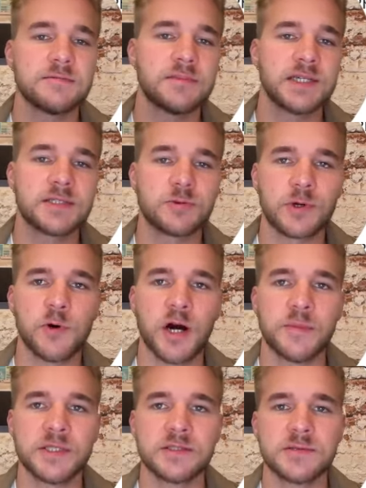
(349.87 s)
these
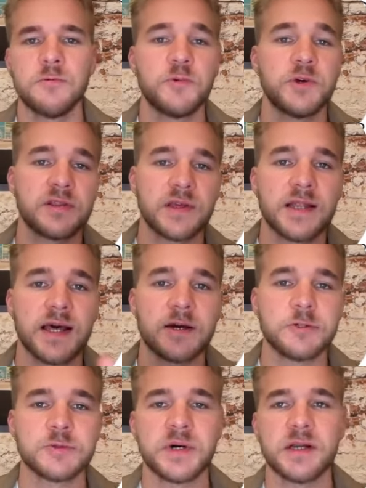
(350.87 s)
requirements with a
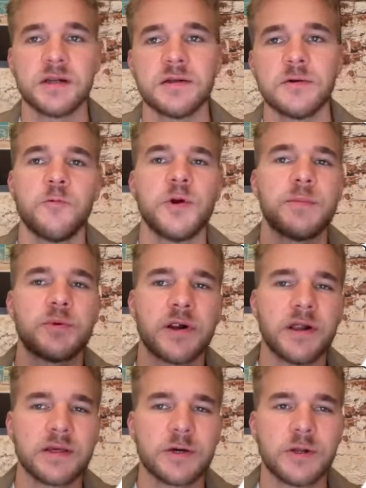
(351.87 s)
language model, we are
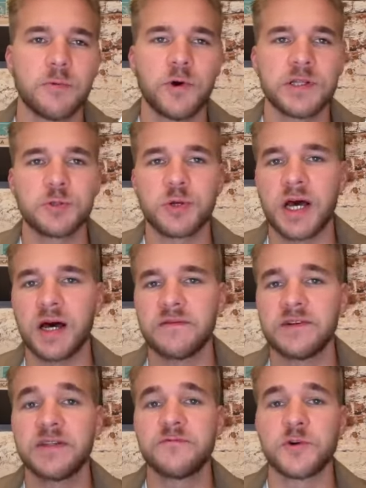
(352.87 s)
probably going to want to
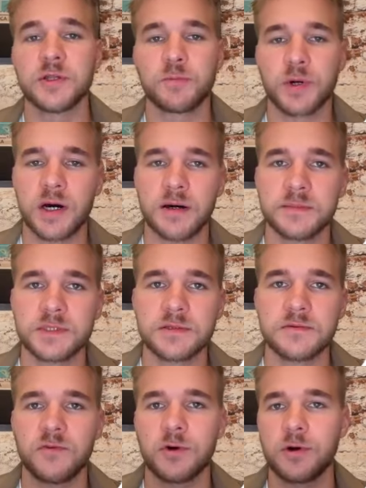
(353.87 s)
have different prompts
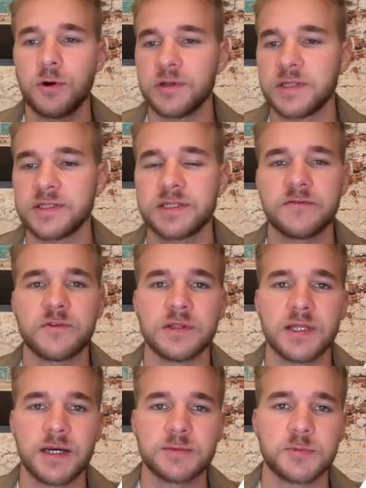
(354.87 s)
for all these
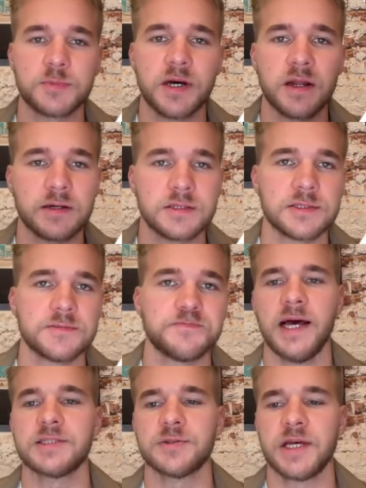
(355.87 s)
different types of products.
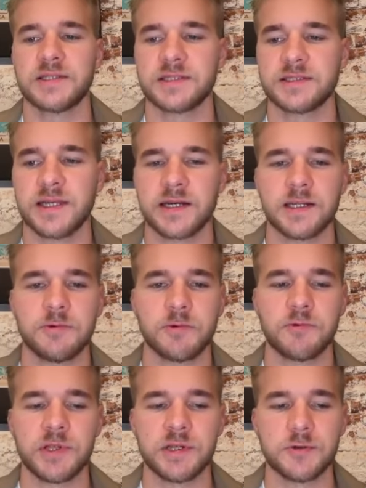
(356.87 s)
And so that's exactly
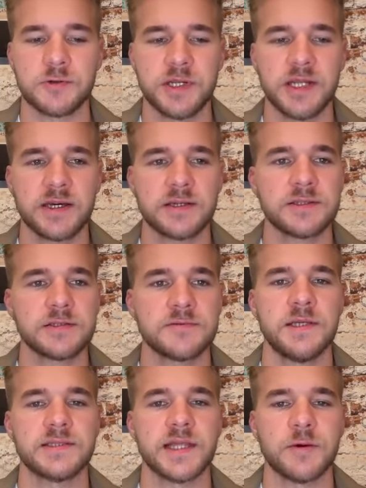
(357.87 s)
what we'll do next,
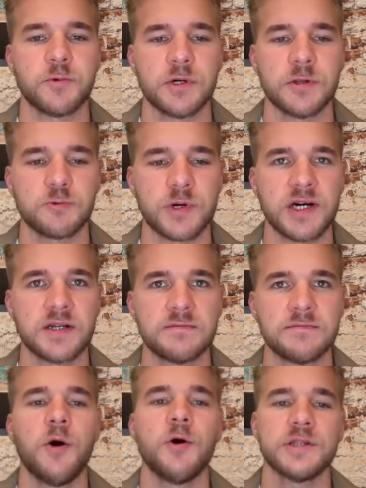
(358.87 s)
is that we'll
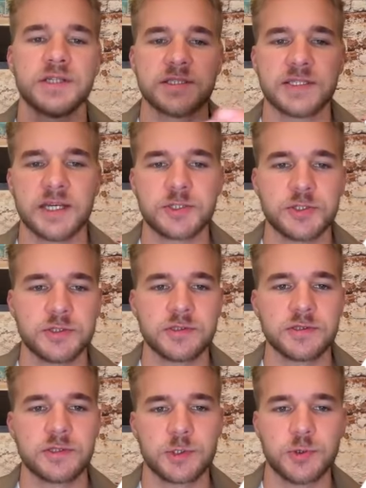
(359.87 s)
run all these
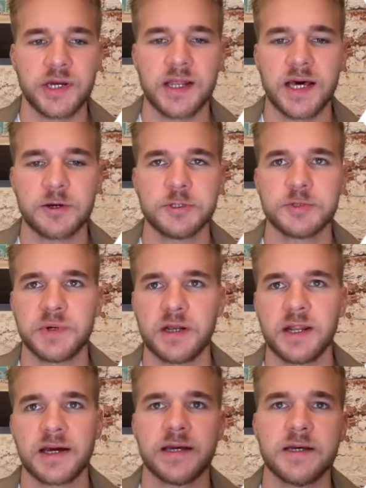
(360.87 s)
sections through a language
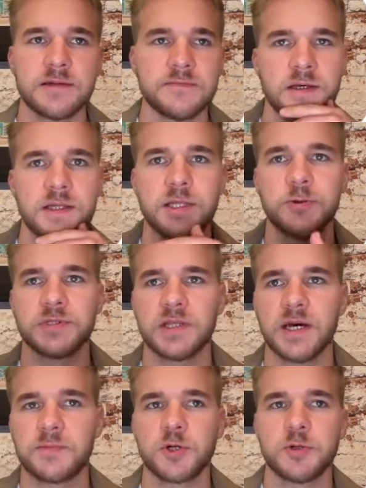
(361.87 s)
model again, using
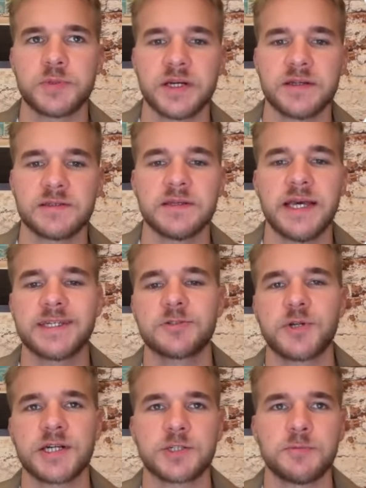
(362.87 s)
the appropriate
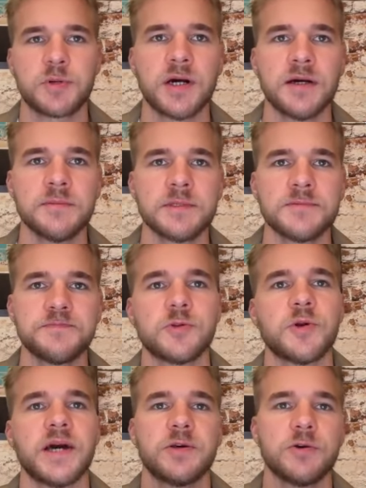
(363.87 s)
extraction prompt to
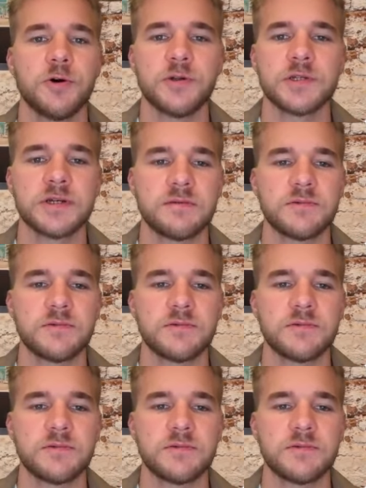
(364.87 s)
gather all the